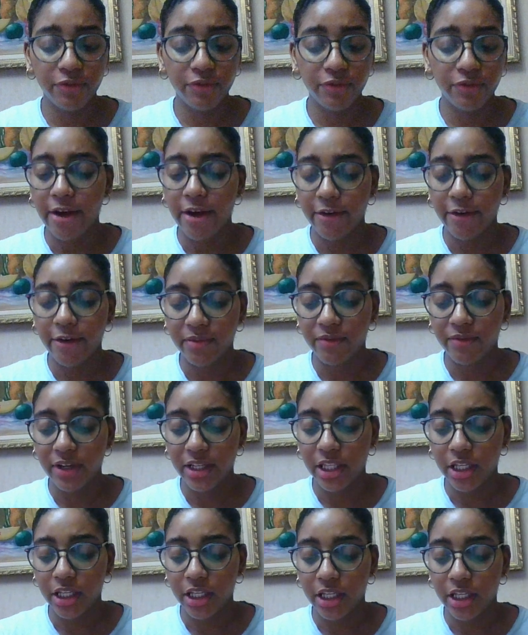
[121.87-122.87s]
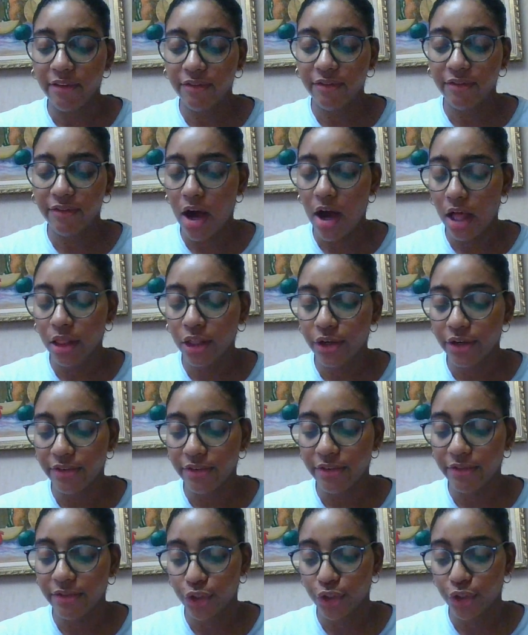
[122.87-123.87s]
I've been feeling off color
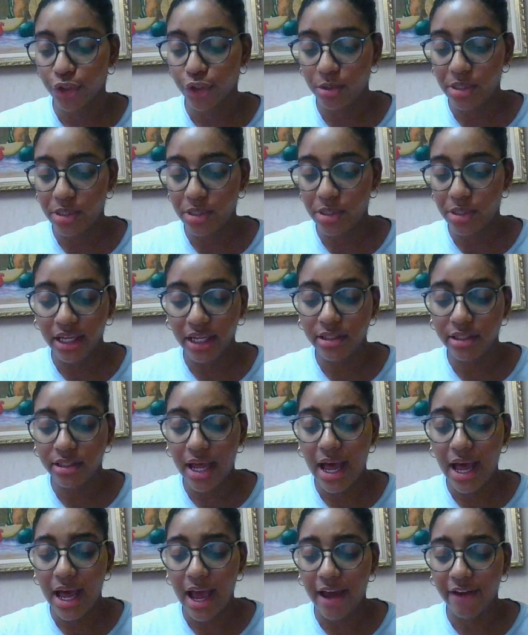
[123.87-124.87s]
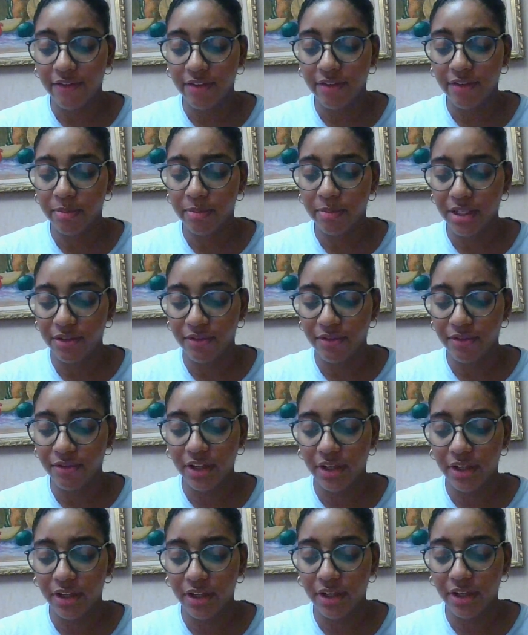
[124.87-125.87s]
for 2 days. I haven't been
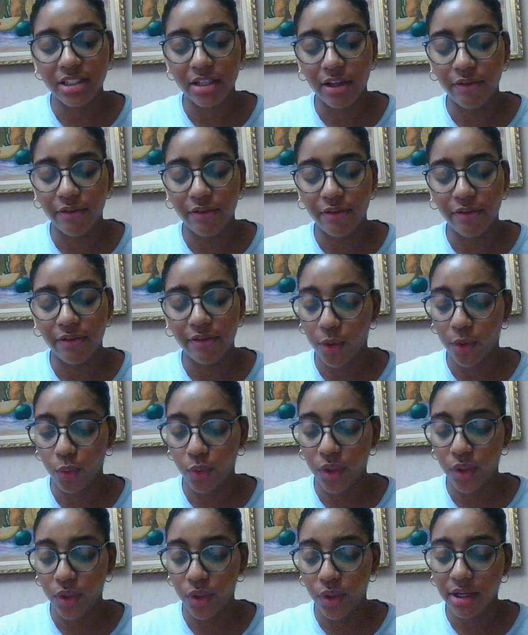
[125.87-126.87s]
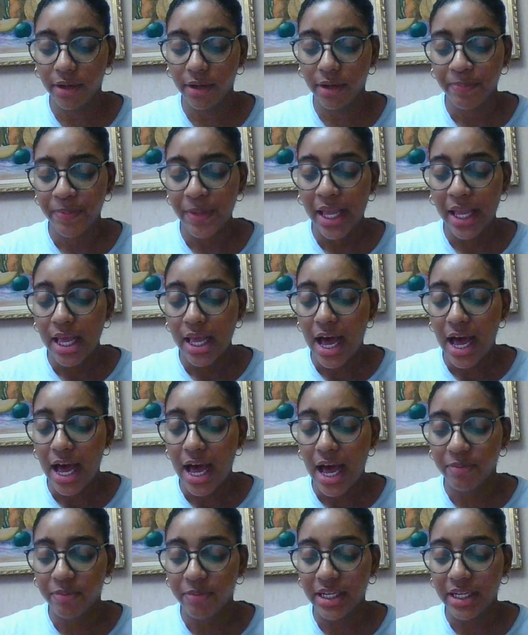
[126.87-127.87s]
feeling myself for a week.
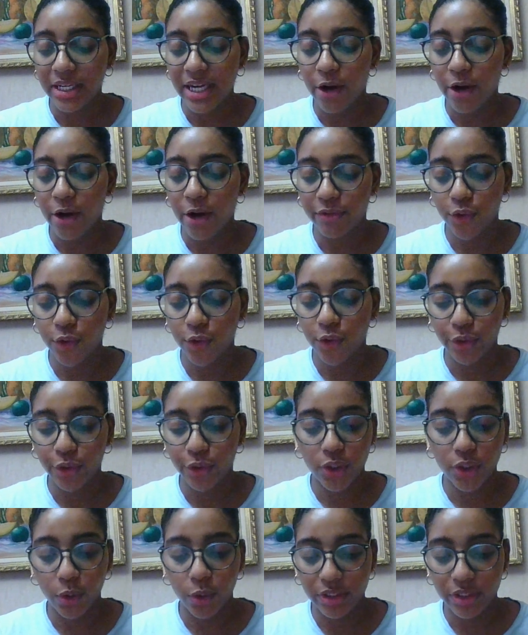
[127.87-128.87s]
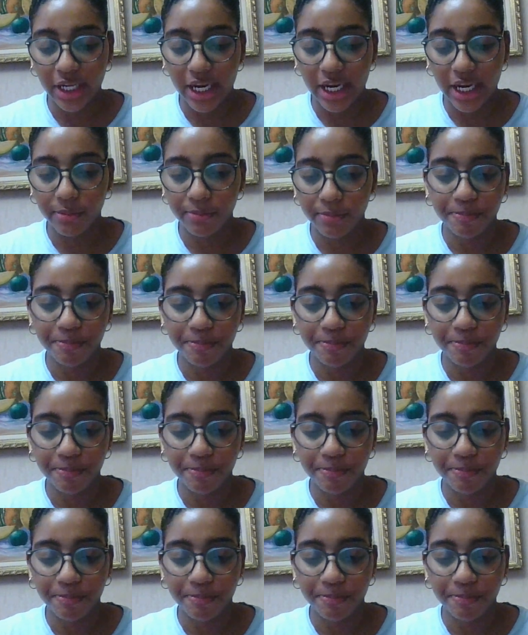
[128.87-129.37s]
I've been out of sorts all day.